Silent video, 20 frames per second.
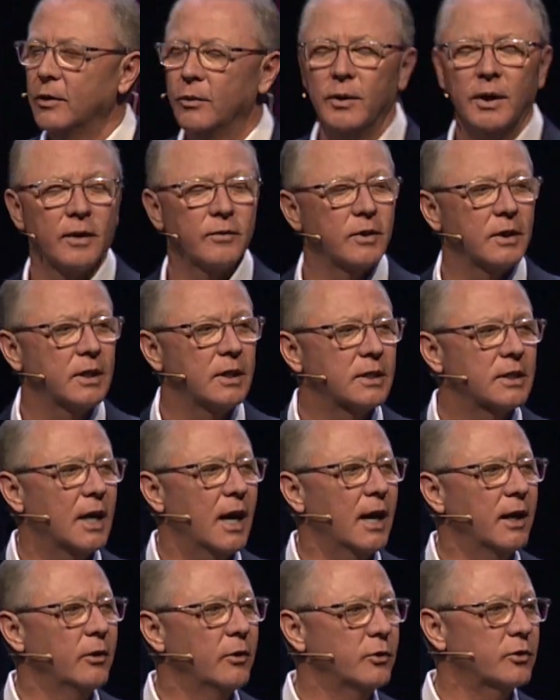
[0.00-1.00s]
We have to
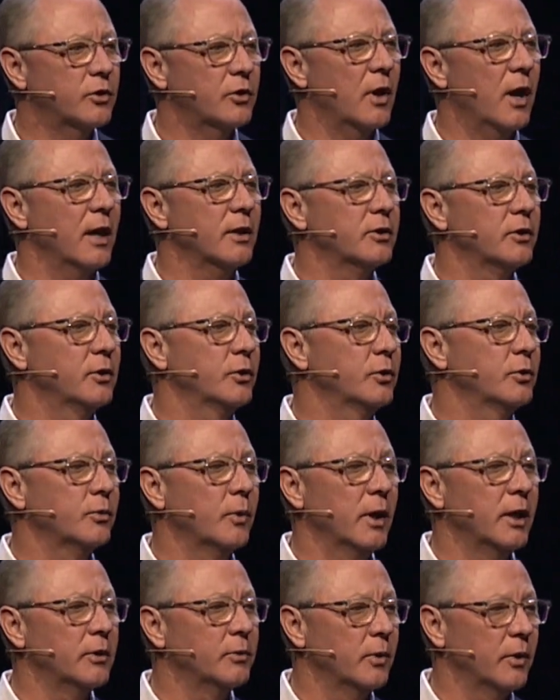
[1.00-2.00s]
decide whose thoughts and whose
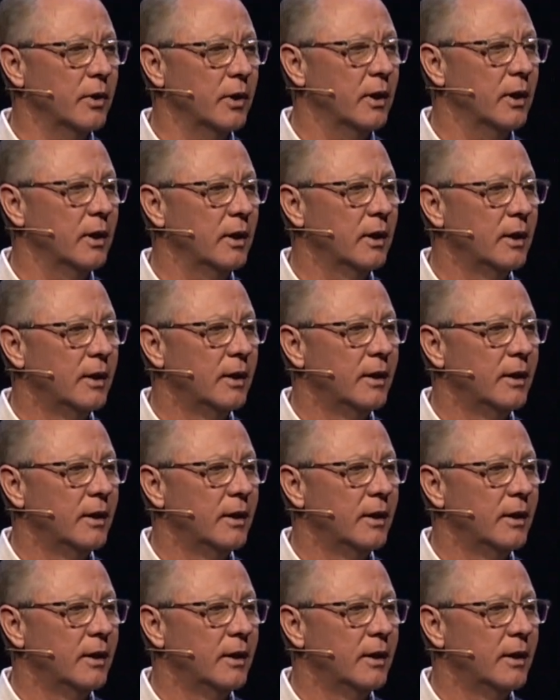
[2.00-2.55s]
ways we're going to